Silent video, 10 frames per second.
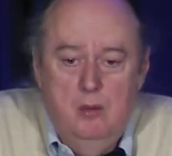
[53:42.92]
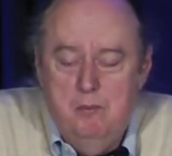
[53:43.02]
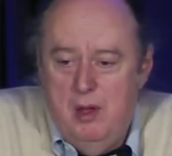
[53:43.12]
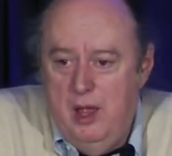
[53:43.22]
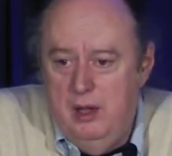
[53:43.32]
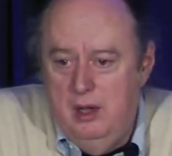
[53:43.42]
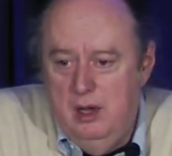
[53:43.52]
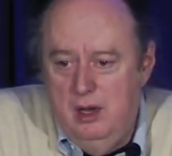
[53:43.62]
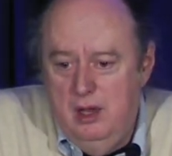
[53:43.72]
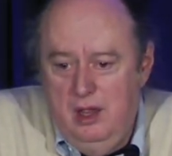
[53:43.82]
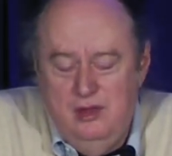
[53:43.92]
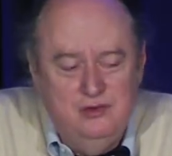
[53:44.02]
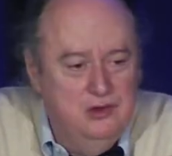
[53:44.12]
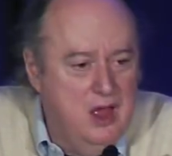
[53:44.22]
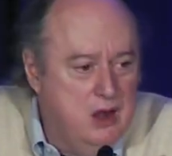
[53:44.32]
But
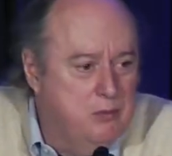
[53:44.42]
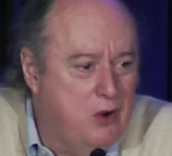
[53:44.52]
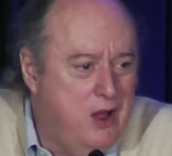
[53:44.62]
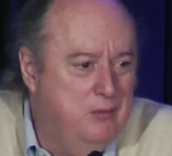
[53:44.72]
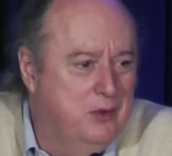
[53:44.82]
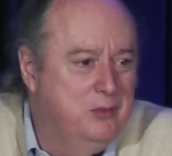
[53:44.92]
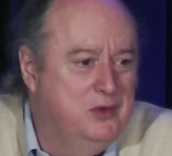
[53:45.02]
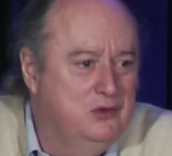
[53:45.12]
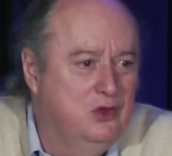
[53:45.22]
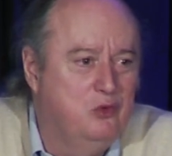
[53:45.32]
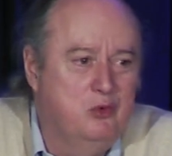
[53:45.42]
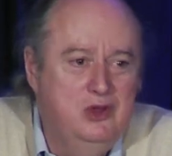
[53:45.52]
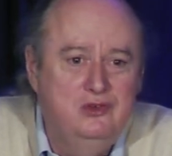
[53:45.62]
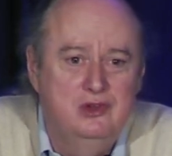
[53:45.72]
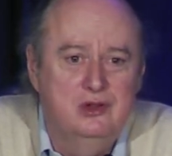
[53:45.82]
it's not a problem until
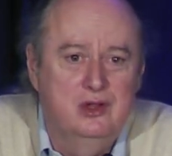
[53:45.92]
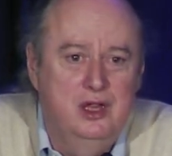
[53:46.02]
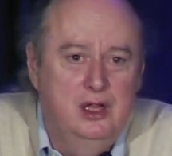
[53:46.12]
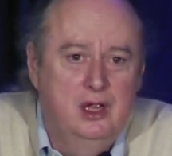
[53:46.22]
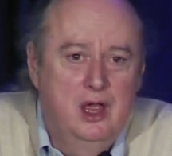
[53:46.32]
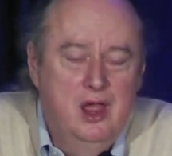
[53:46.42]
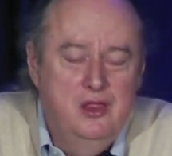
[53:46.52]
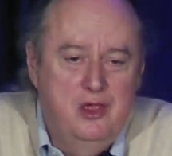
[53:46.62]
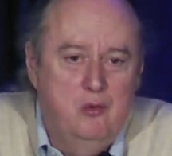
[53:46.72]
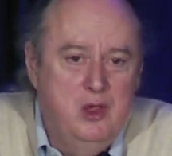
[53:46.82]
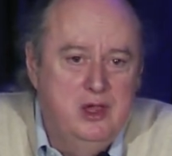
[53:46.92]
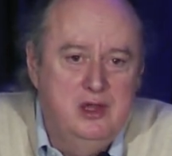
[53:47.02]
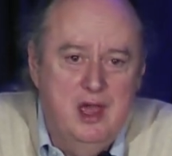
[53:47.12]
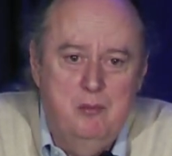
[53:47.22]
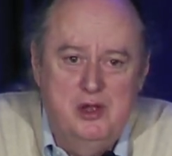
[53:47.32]
recently that we could
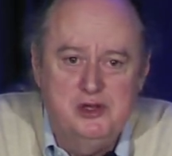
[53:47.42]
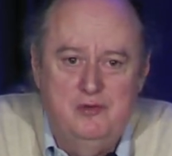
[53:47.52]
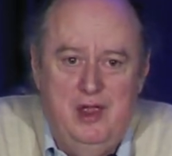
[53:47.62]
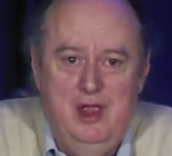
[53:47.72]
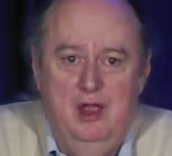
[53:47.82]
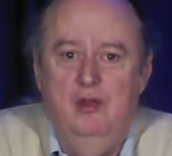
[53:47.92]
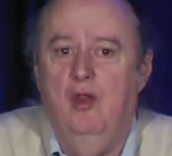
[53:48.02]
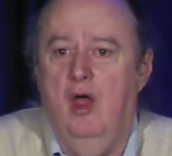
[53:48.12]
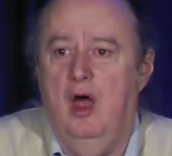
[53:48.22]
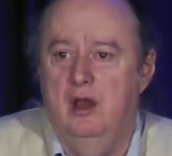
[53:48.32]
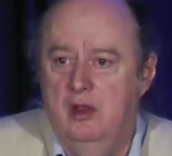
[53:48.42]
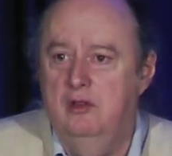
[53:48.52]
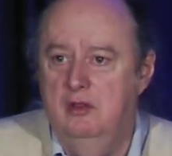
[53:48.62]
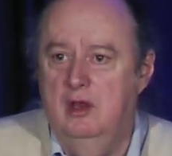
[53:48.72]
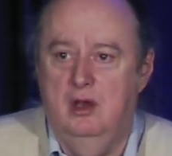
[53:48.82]
get much of a handle on
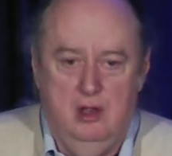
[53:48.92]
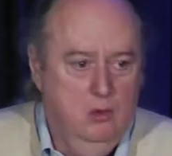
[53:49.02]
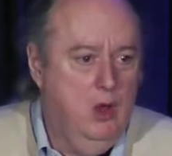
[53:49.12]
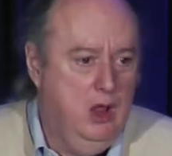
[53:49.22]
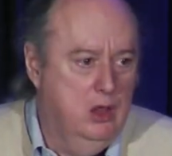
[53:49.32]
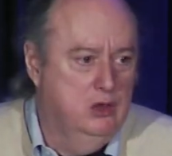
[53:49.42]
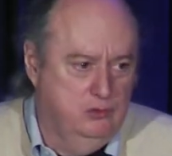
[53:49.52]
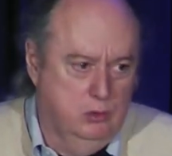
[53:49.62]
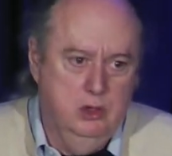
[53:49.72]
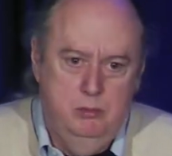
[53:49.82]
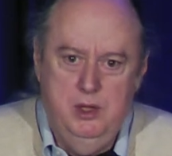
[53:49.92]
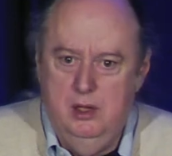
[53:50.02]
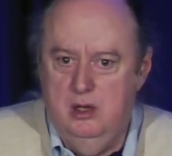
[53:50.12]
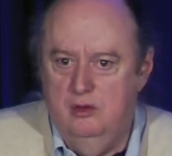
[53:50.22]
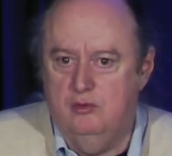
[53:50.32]
other than, well, it's really
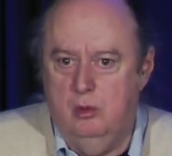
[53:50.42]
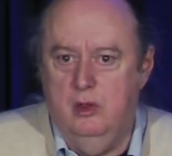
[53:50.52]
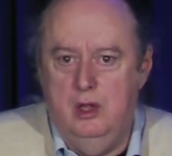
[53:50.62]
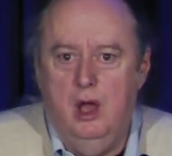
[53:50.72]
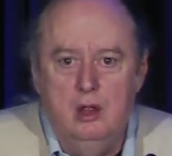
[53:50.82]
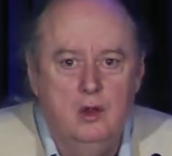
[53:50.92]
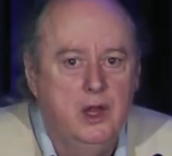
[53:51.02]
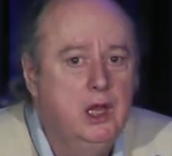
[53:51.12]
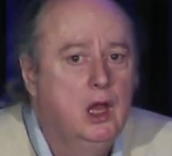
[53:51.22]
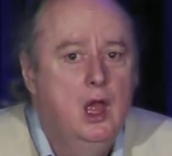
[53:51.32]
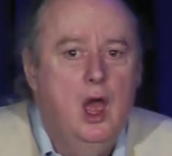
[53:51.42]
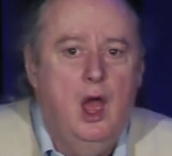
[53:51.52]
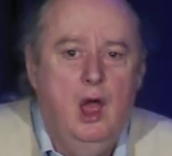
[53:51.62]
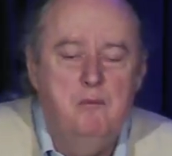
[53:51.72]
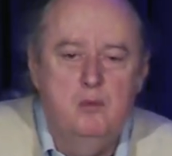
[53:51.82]
big and it's really ugly,
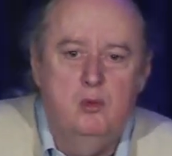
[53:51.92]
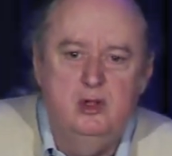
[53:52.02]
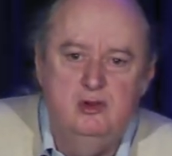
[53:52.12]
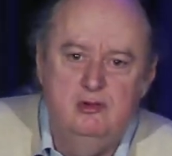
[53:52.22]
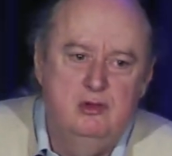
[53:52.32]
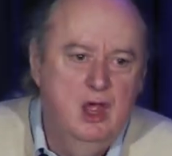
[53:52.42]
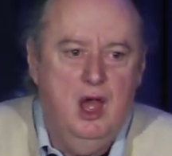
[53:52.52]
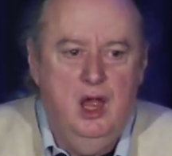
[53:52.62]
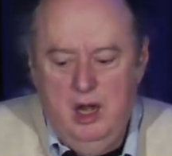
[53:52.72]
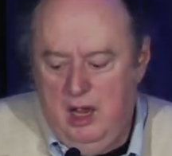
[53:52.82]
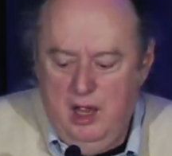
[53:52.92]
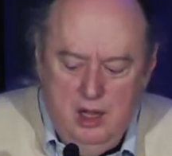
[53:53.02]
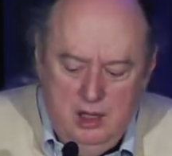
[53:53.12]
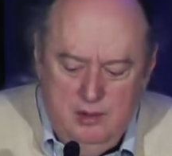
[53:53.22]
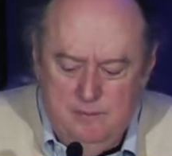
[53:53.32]
um, which is not
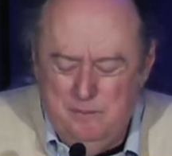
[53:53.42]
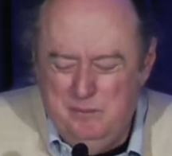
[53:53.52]
a